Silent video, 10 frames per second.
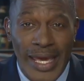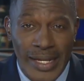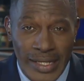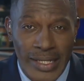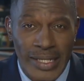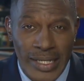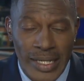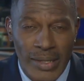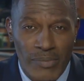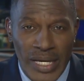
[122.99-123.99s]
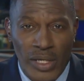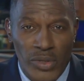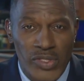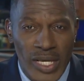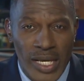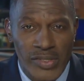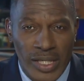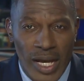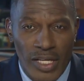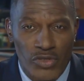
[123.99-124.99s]
can. Mingo
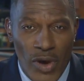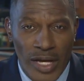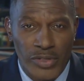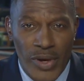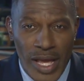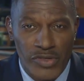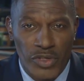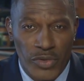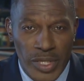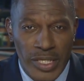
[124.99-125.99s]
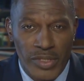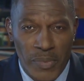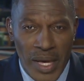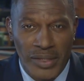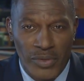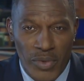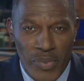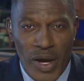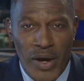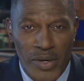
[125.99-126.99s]
says a contractor has agreed to make the
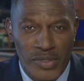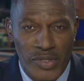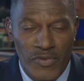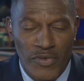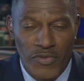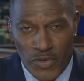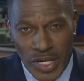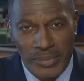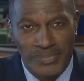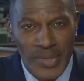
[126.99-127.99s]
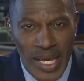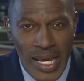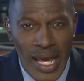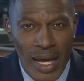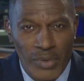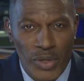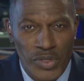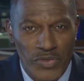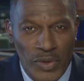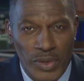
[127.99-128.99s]
repairs for free. I'm
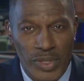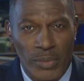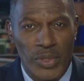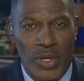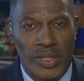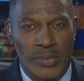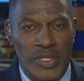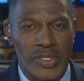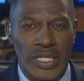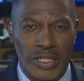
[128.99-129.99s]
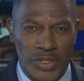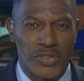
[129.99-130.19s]
Curtis Fuller, WLWT